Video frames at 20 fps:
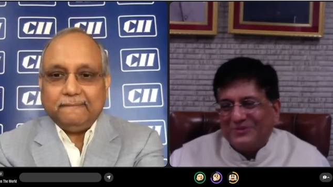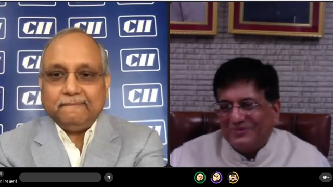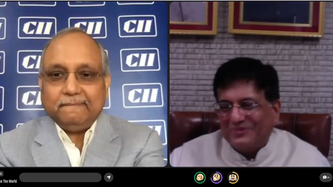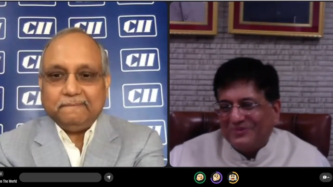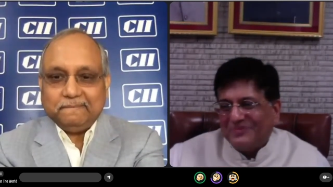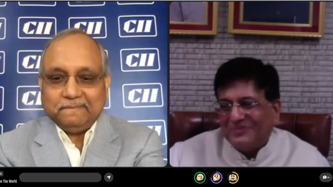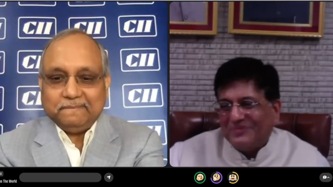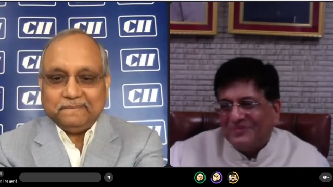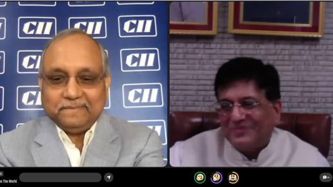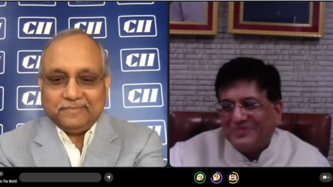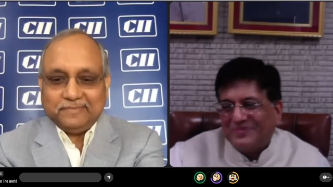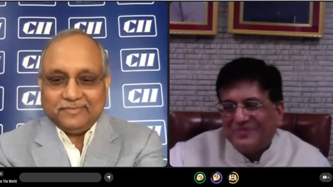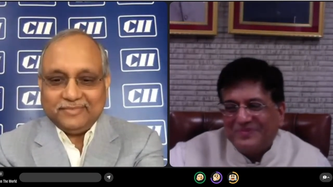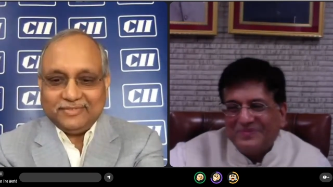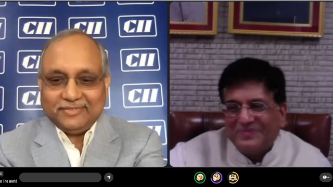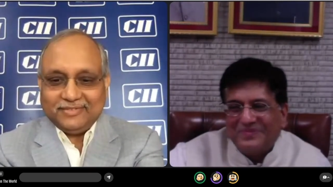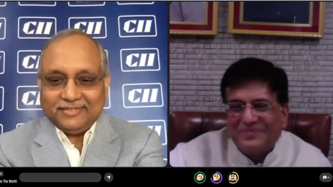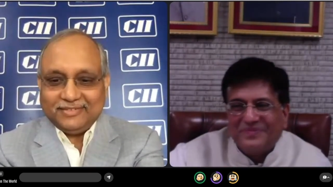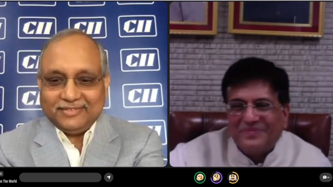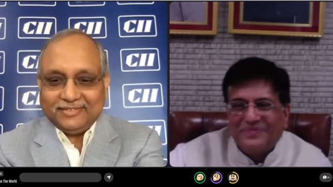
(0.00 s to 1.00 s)

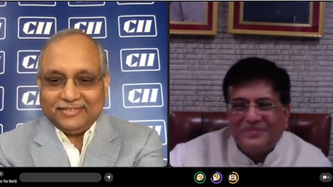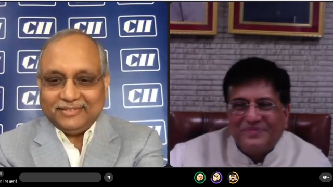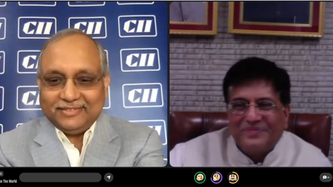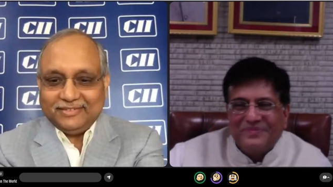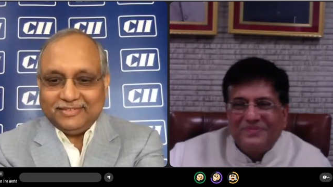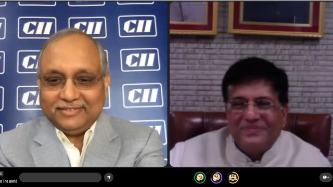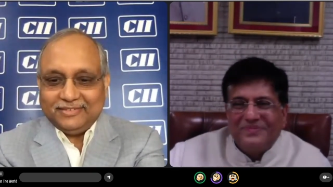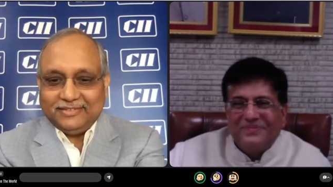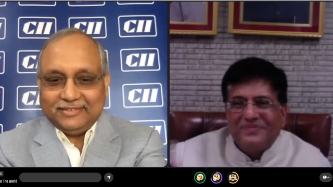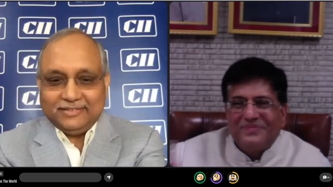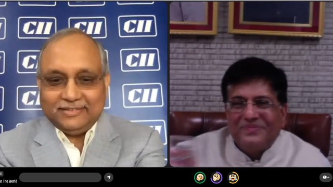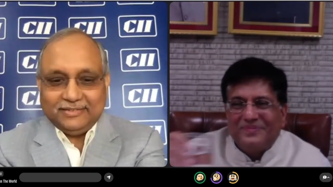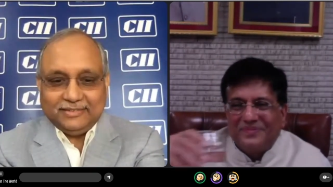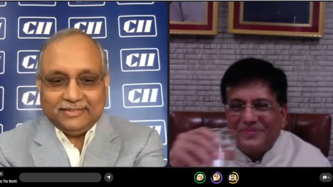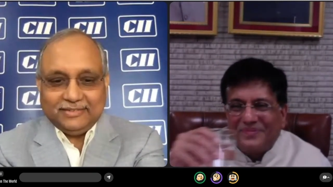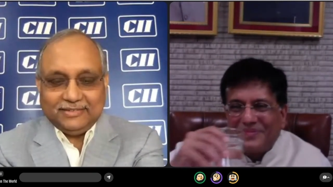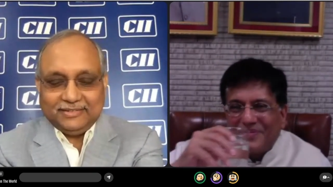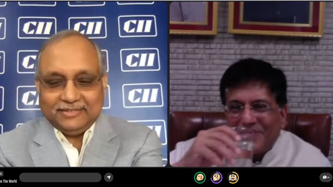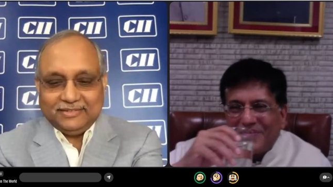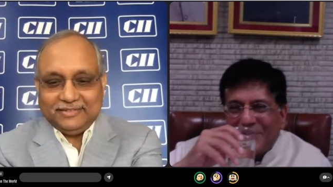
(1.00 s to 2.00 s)

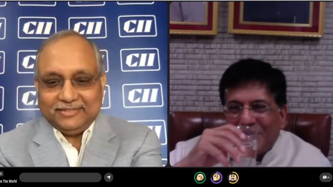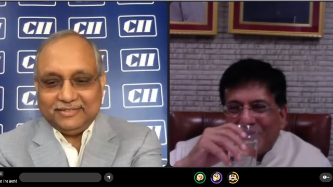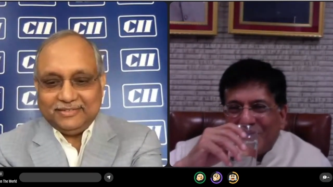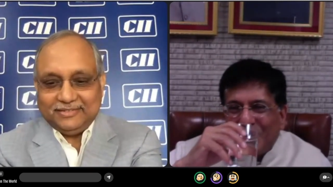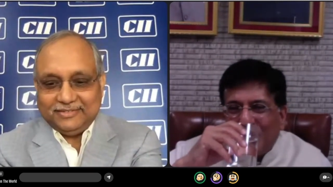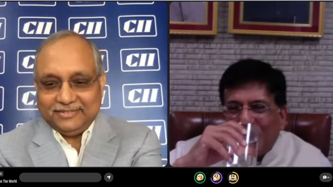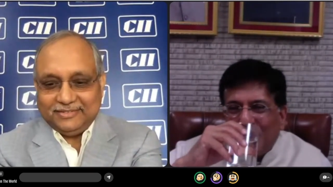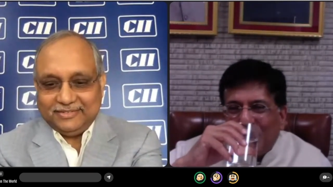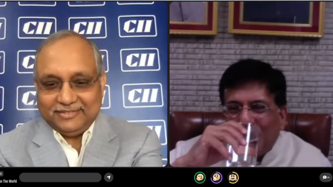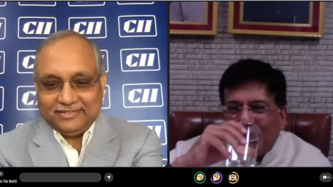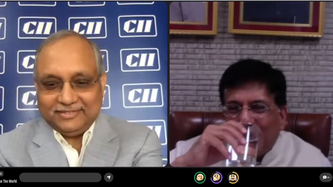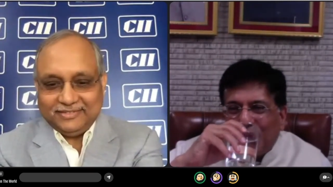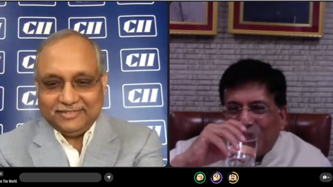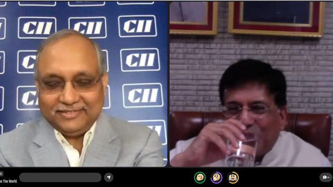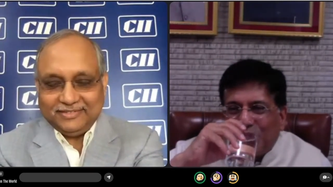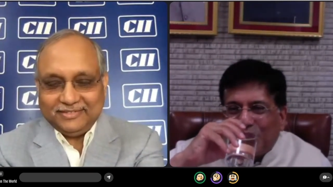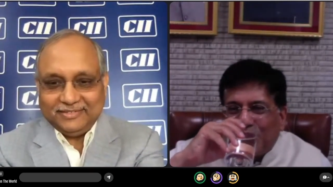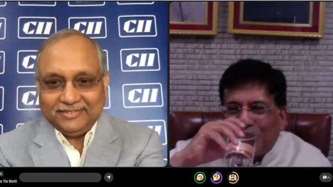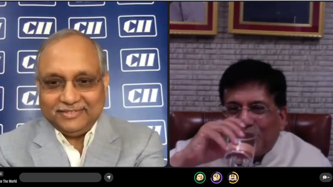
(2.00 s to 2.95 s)
[no speech]